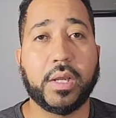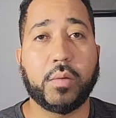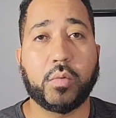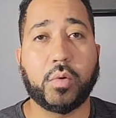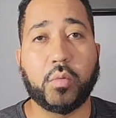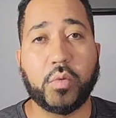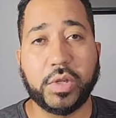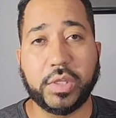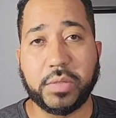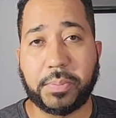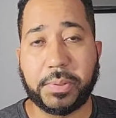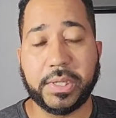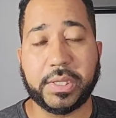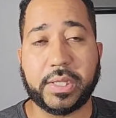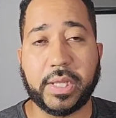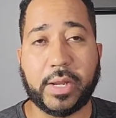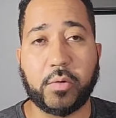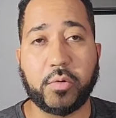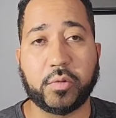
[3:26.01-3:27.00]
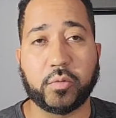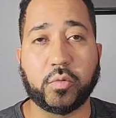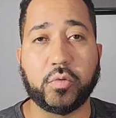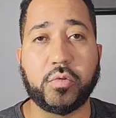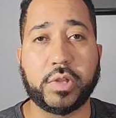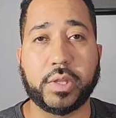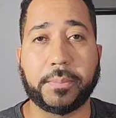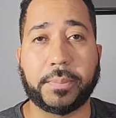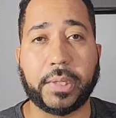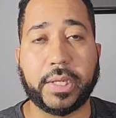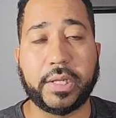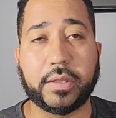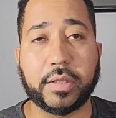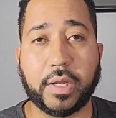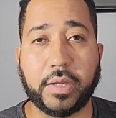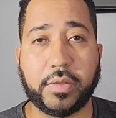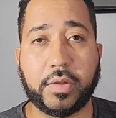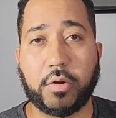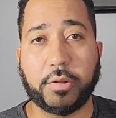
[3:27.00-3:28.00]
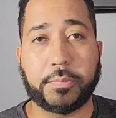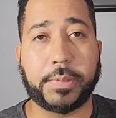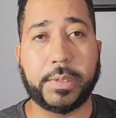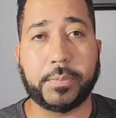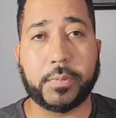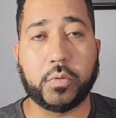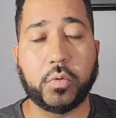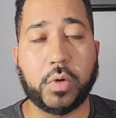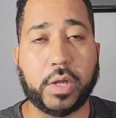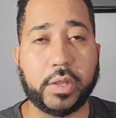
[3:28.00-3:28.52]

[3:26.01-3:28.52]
Well, when you put those rules in place, those people who